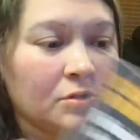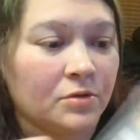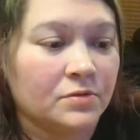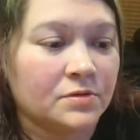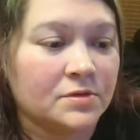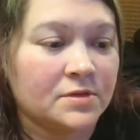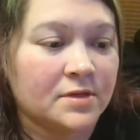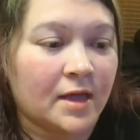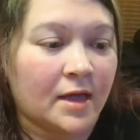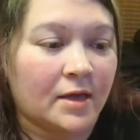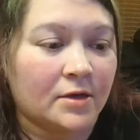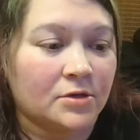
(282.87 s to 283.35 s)

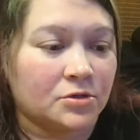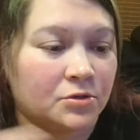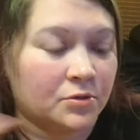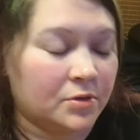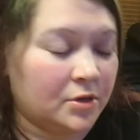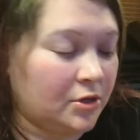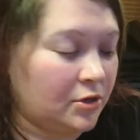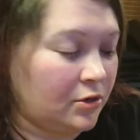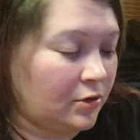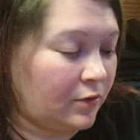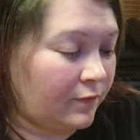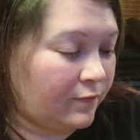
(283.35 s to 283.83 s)
use that to
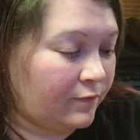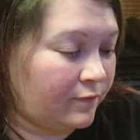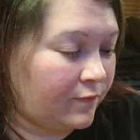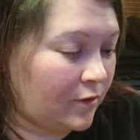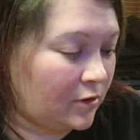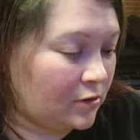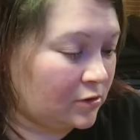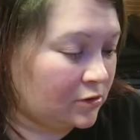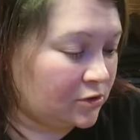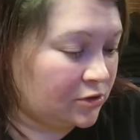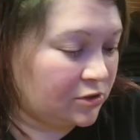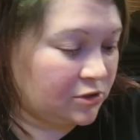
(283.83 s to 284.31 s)
get your
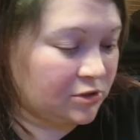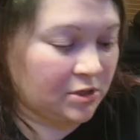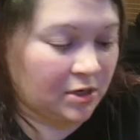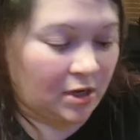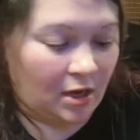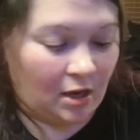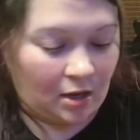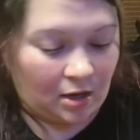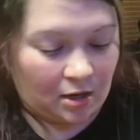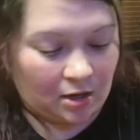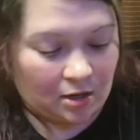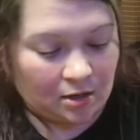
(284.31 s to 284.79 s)
first
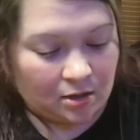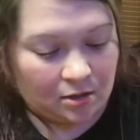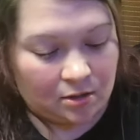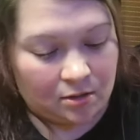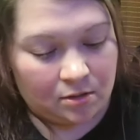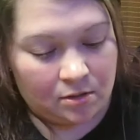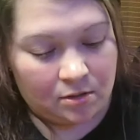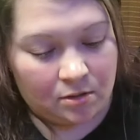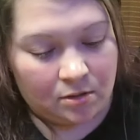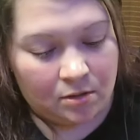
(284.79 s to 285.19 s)
box.